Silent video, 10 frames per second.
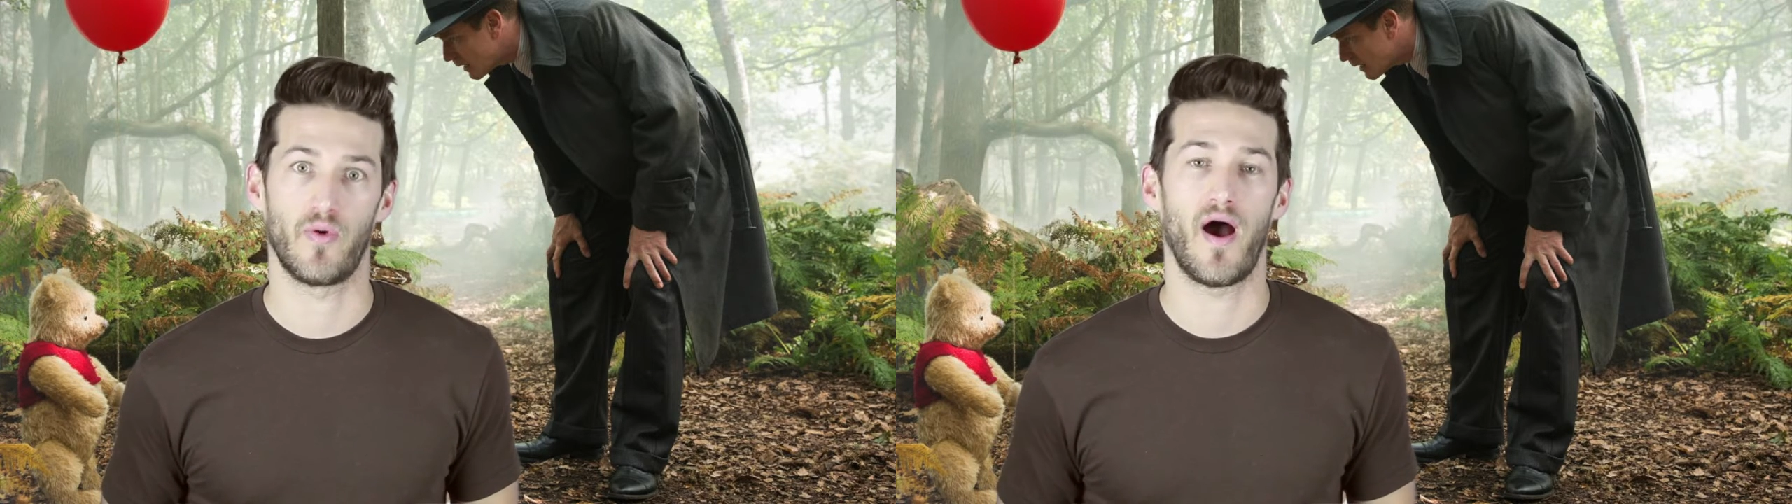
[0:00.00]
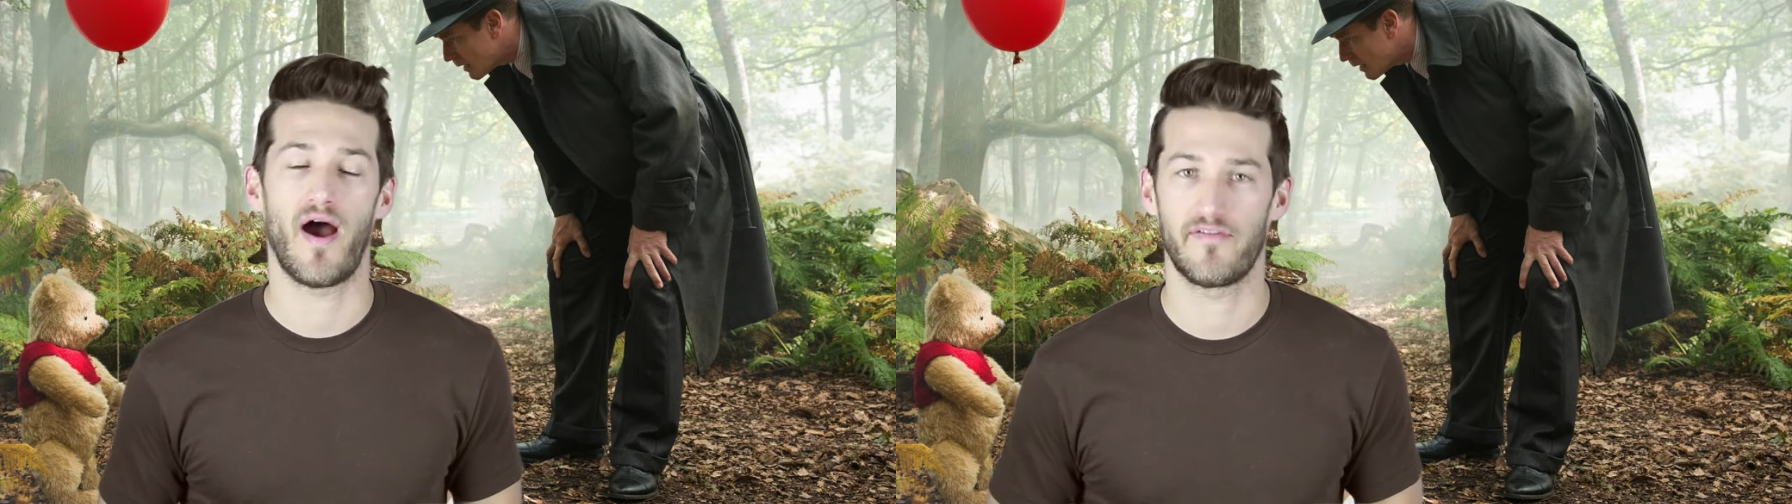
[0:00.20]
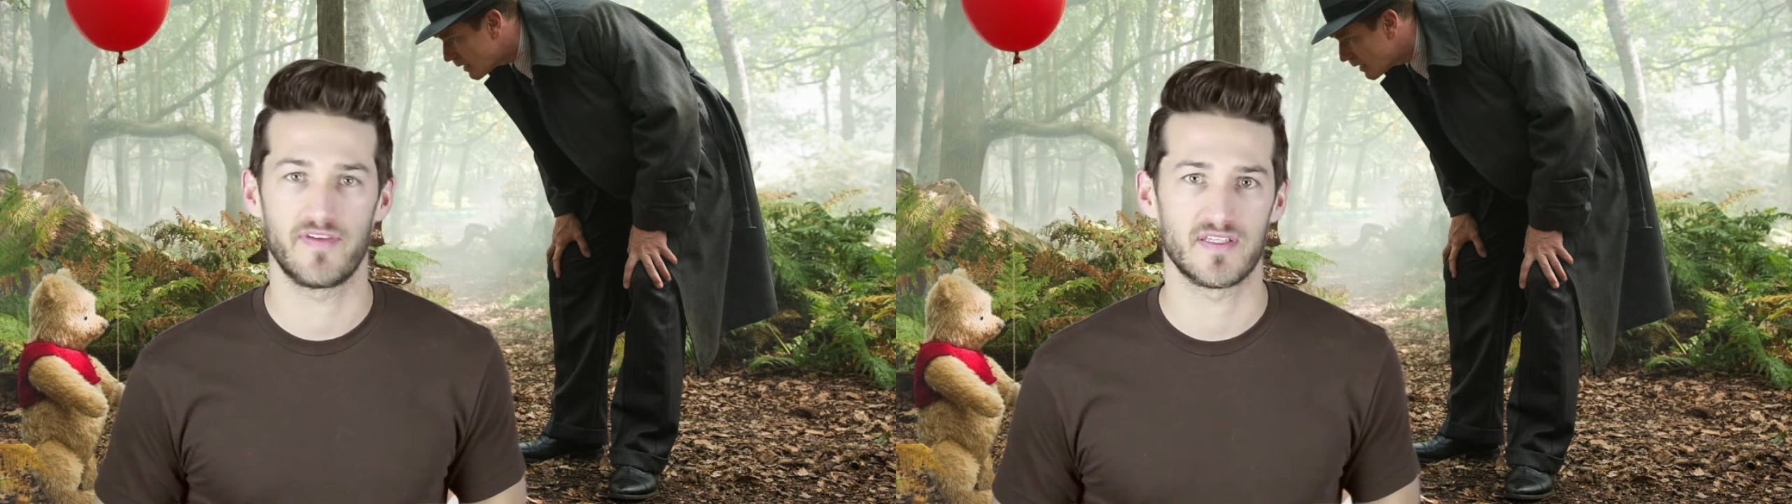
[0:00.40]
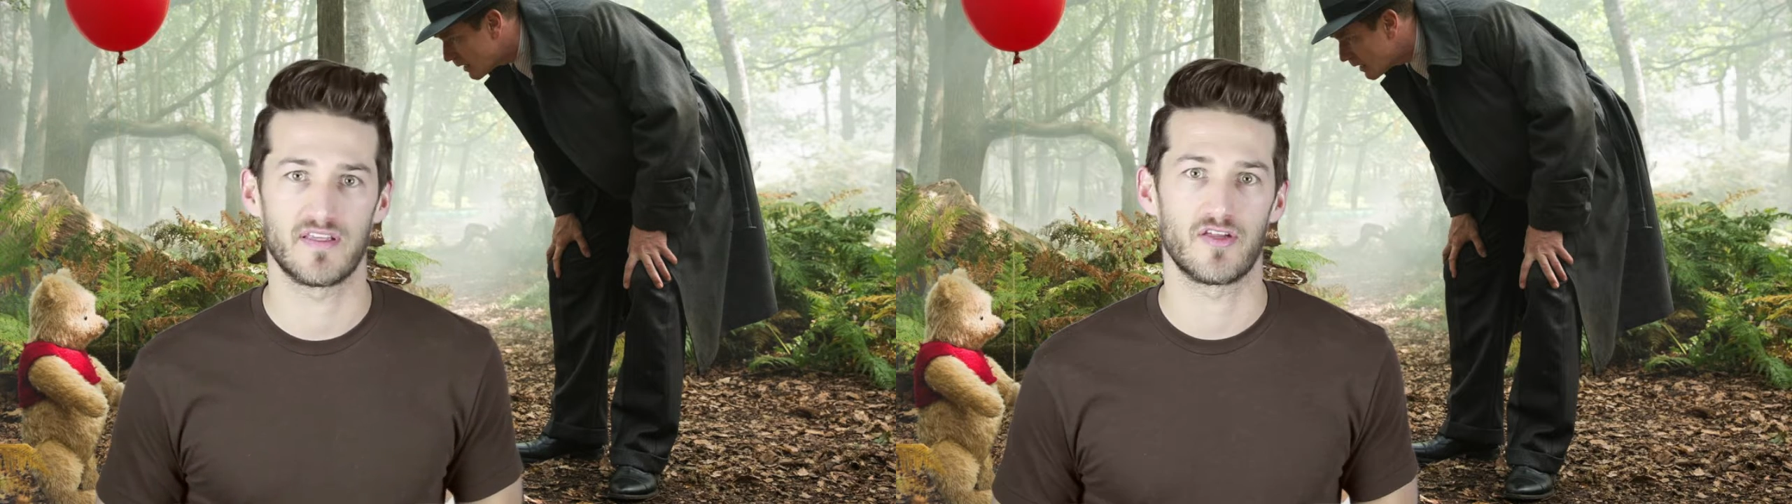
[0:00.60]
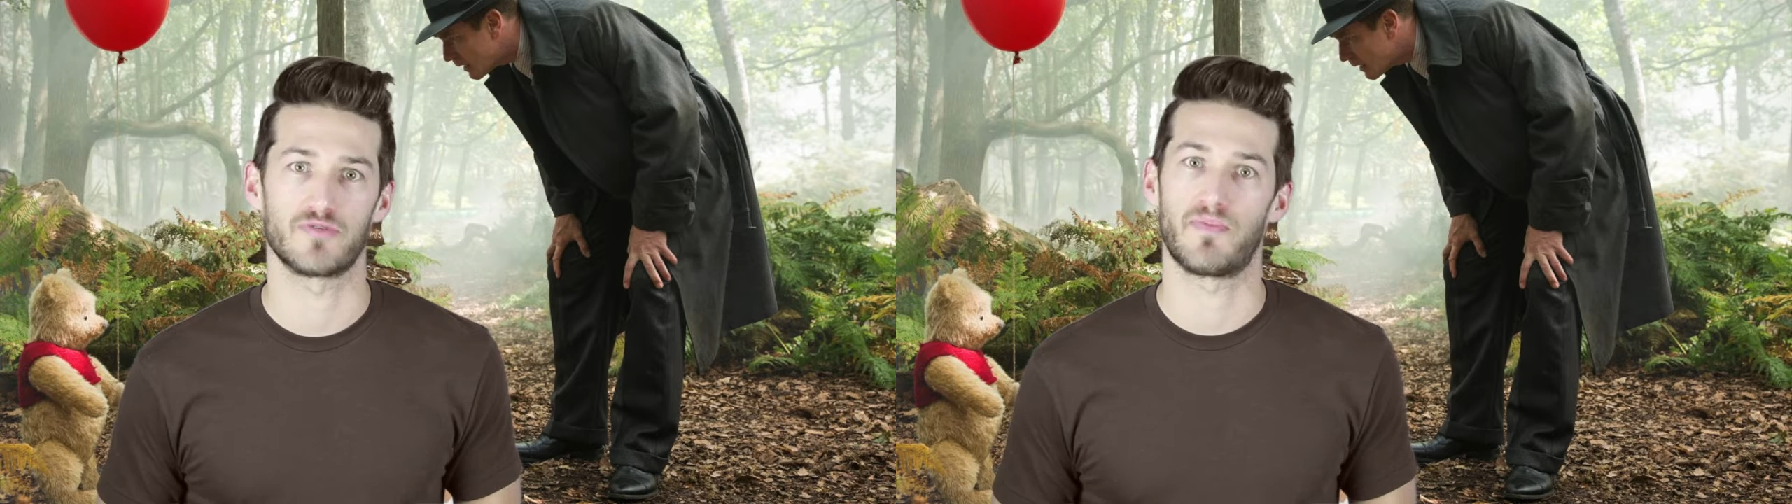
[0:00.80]
Now,
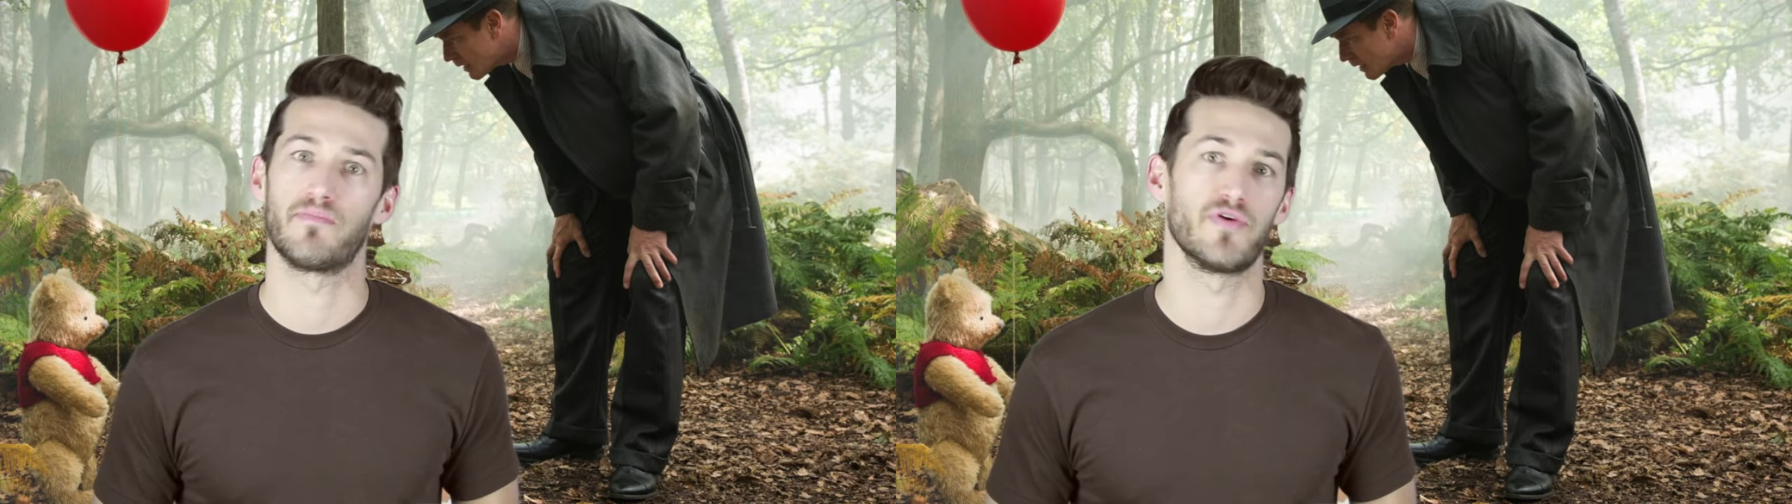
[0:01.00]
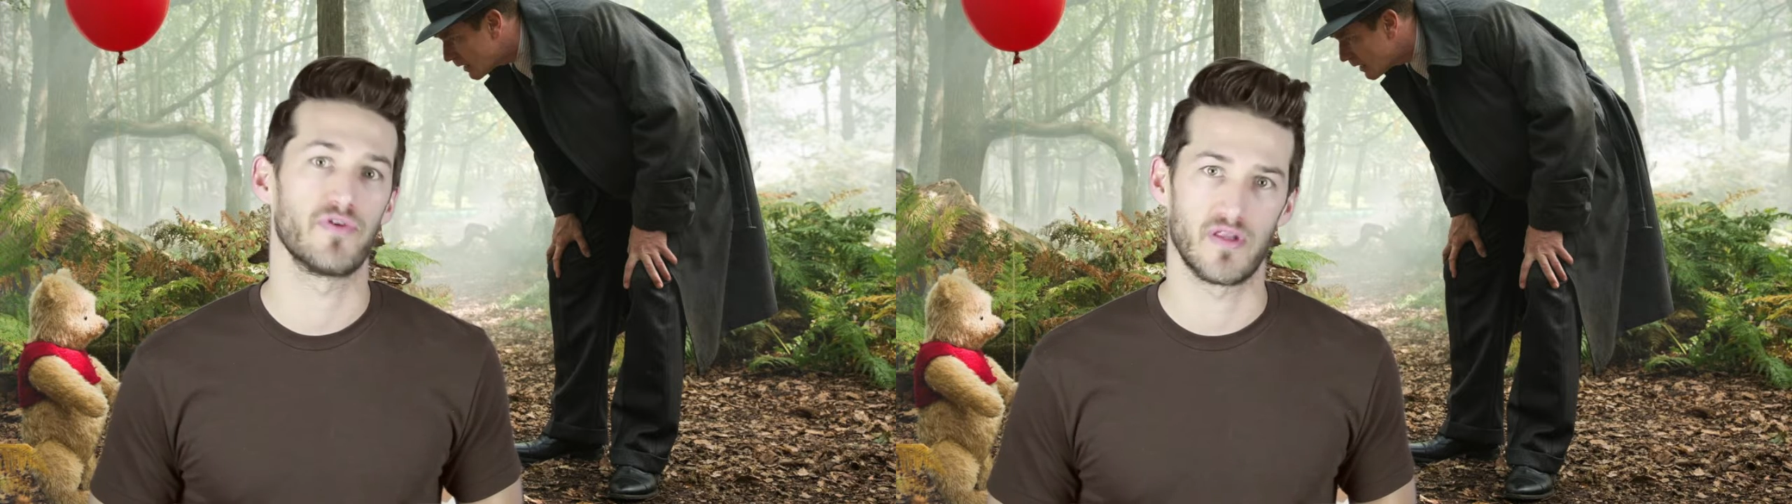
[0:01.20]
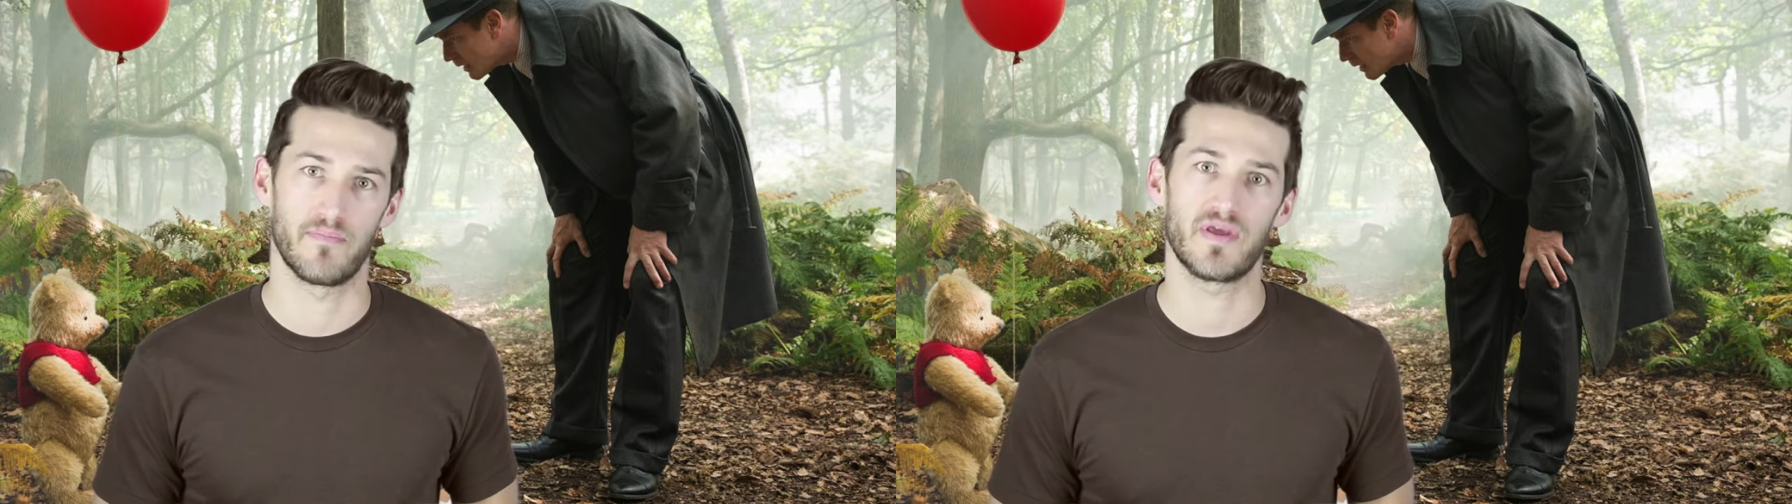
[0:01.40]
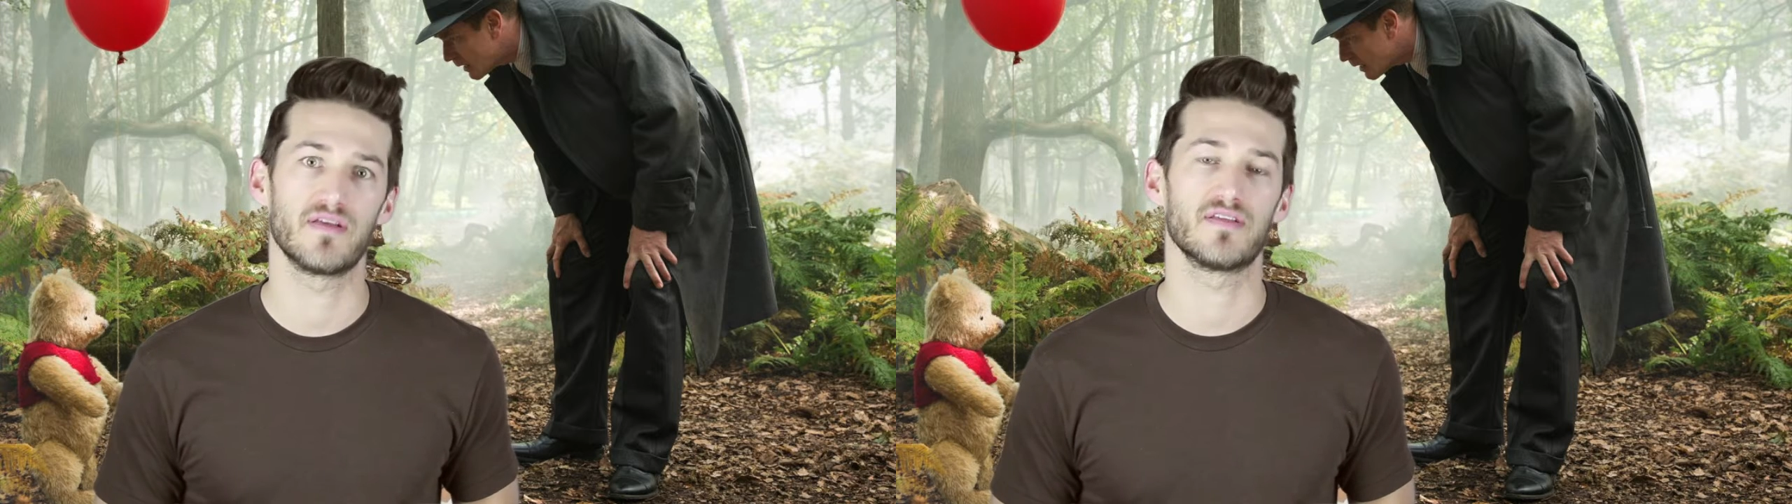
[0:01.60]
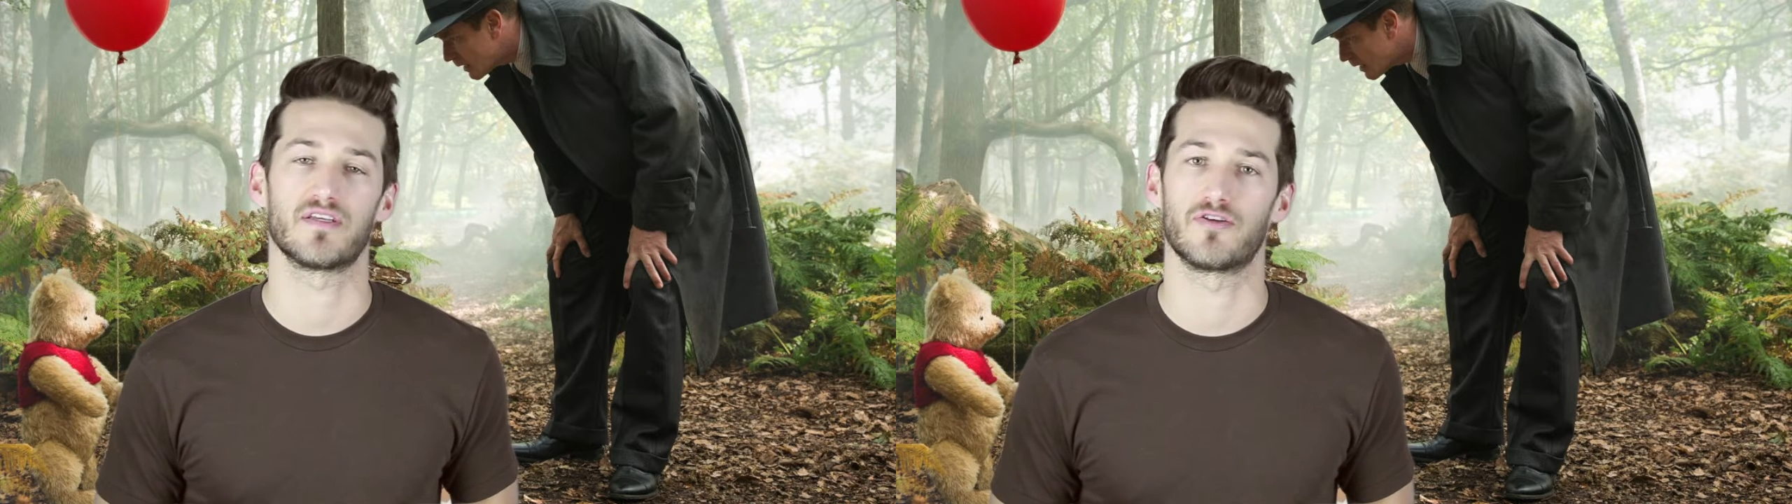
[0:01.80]
obviously there's been Beauty and the Beast,